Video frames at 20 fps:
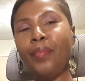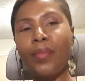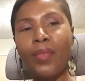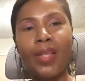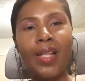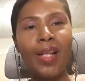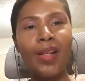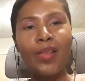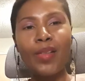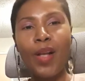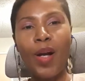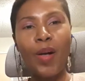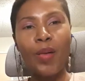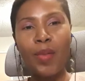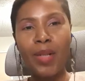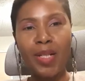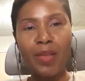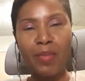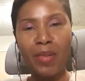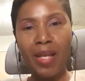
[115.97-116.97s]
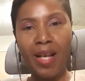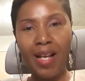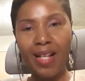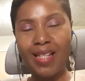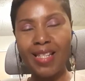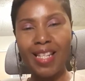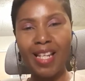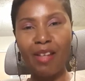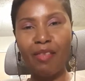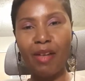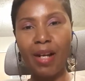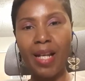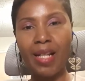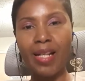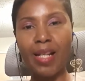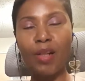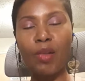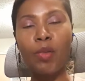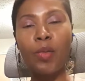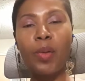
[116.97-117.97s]
There's always Beyonce, right?
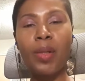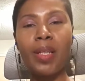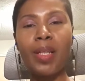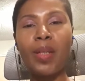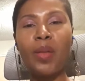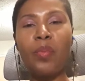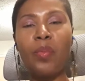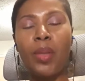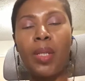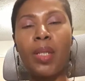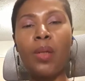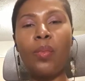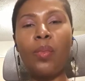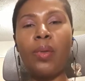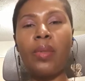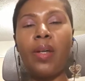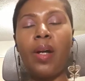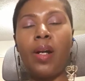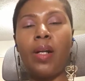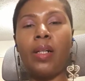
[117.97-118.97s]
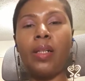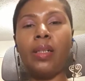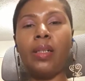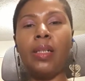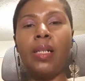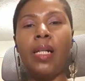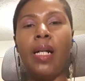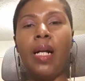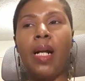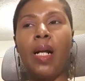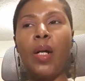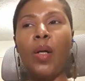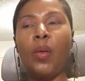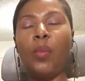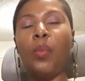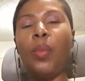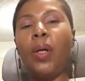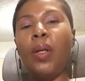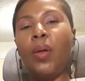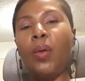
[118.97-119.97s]
Like, who can compete with her?
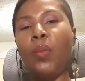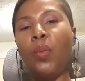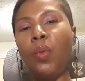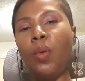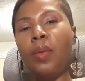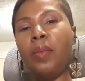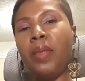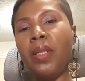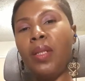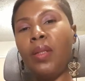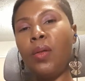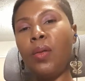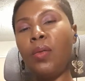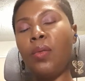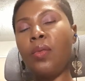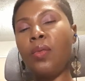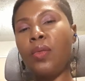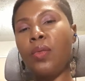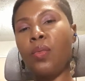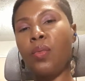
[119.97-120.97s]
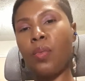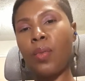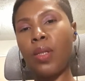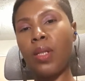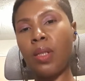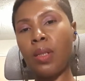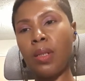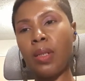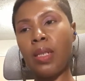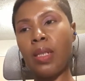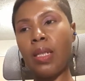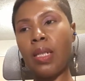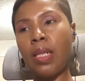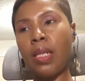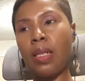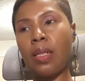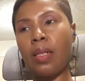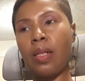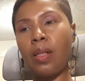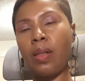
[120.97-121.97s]
But a woman who's
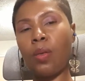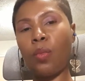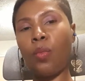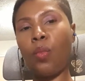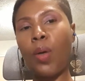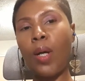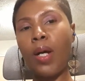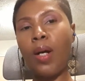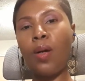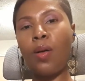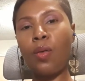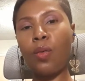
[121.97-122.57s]
really well